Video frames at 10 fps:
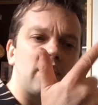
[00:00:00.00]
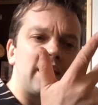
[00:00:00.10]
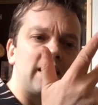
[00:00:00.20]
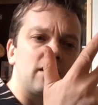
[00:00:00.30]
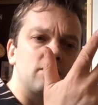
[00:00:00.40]

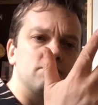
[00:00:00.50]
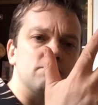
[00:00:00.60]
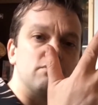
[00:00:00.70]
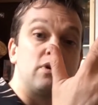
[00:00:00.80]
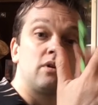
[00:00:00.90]

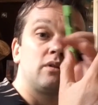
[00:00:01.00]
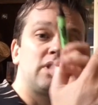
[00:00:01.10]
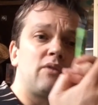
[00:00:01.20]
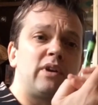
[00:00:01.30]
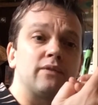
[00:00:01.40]
Im.
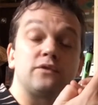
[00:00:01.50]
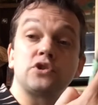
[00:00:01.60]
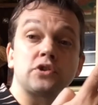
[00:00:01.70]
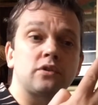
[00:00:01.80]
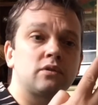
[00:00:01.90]
Get rid of t.